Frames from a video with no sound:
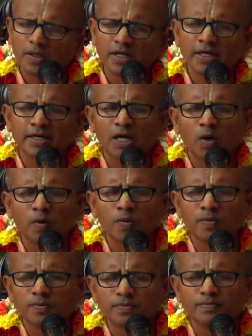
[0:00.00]
uh,
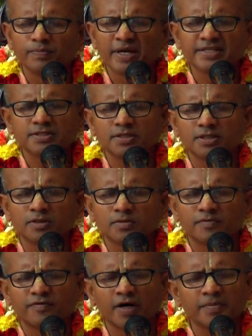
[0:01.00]
cow-based, you
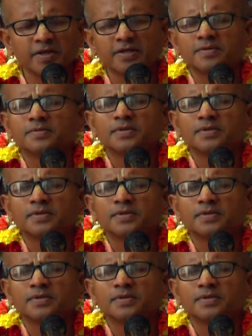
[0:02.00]
know, farming.